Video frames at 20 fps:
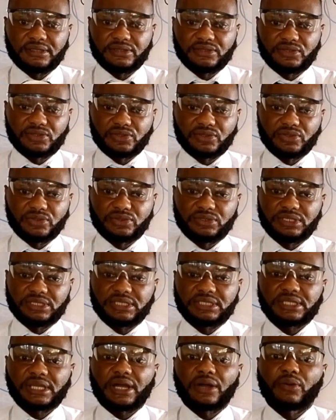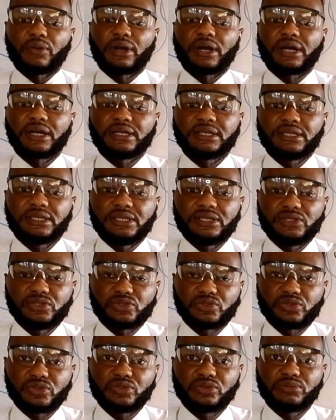So this is our
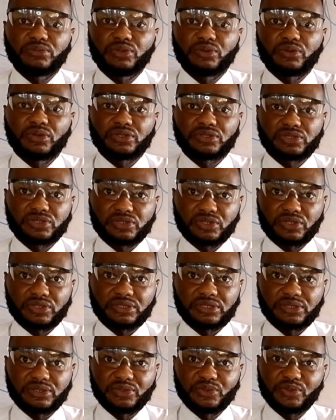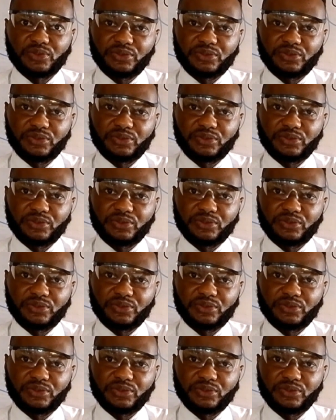insoluble salt.